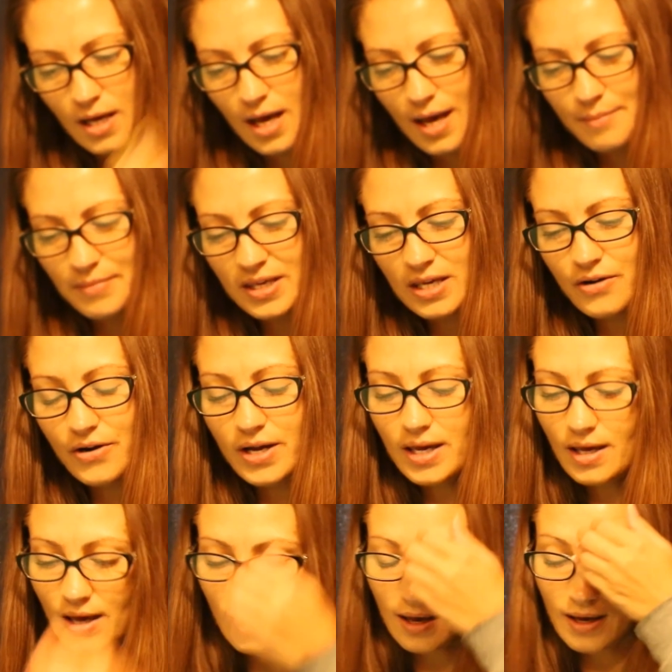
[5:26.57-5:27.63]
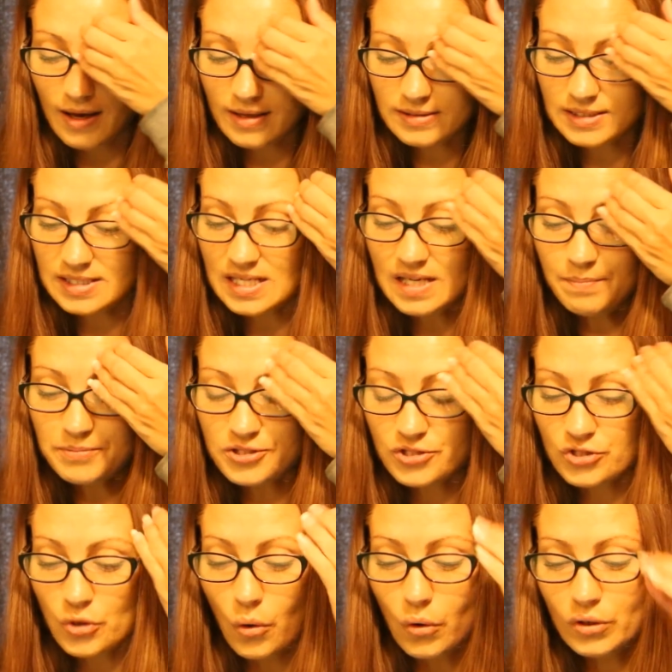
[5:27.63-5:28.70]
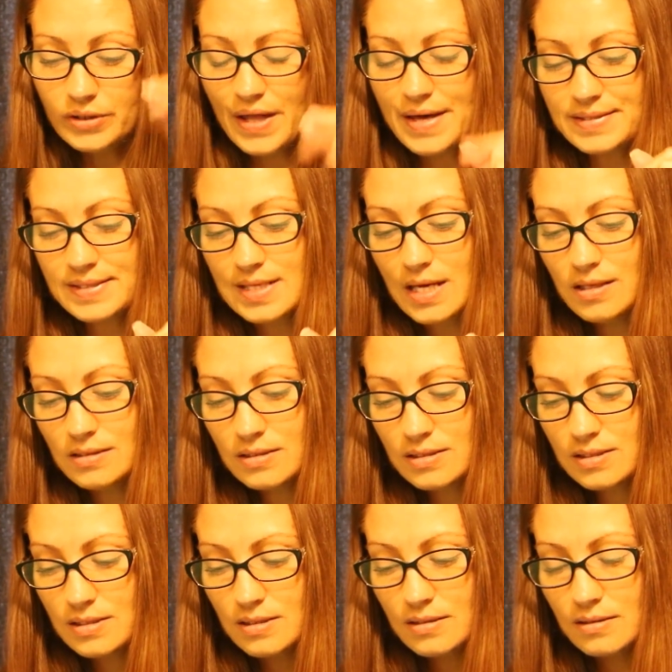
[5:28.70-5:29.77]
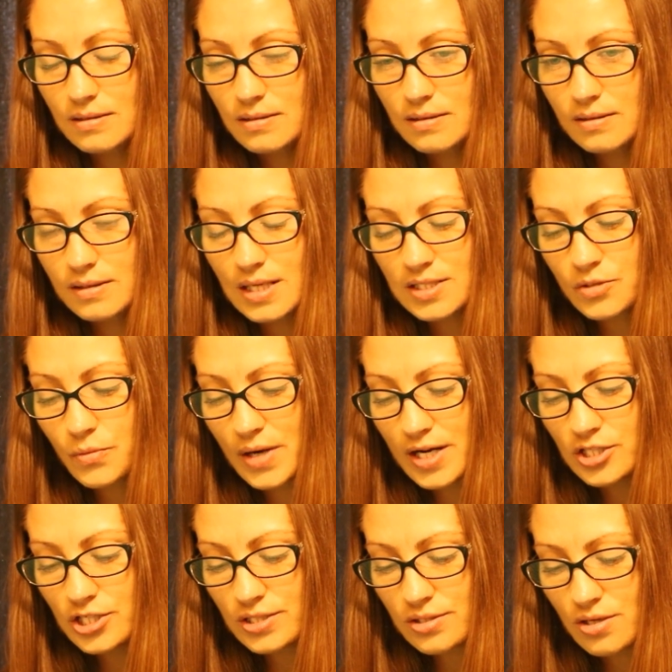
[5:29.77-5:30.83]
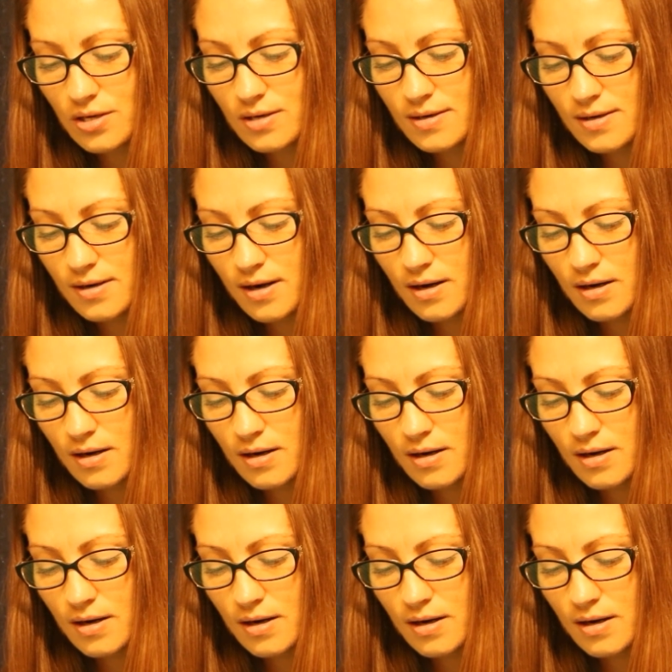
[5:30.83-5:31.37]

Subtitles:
I'm hearing deep soul lessons. That's what I just heard.